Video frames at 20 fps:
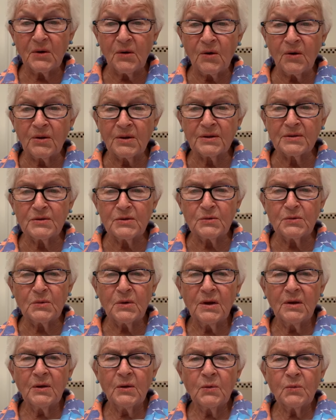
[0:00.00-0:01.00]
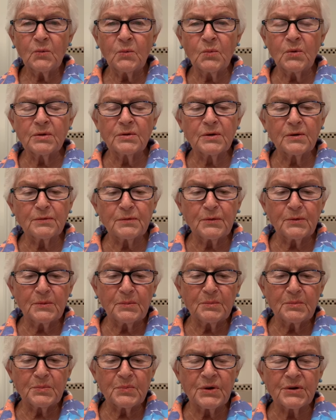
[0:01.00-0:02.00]
All you wonderful
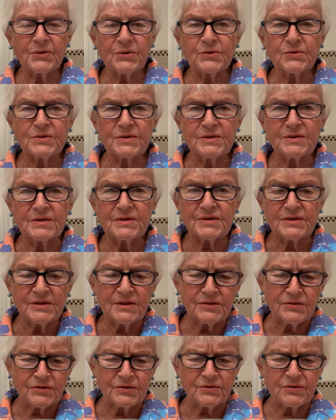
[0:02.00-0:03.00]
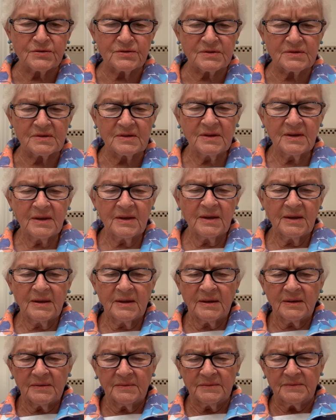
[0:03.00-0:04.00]
brothers and sisters
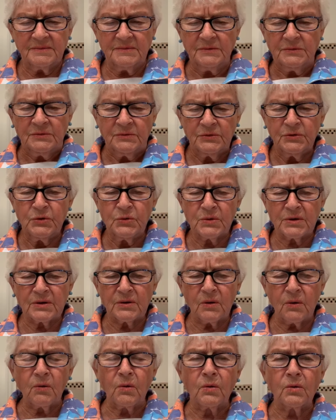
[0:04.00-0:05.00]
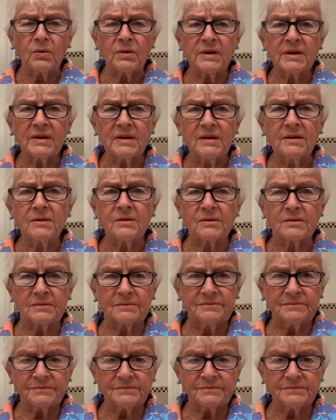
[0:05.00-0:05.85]
you are all here.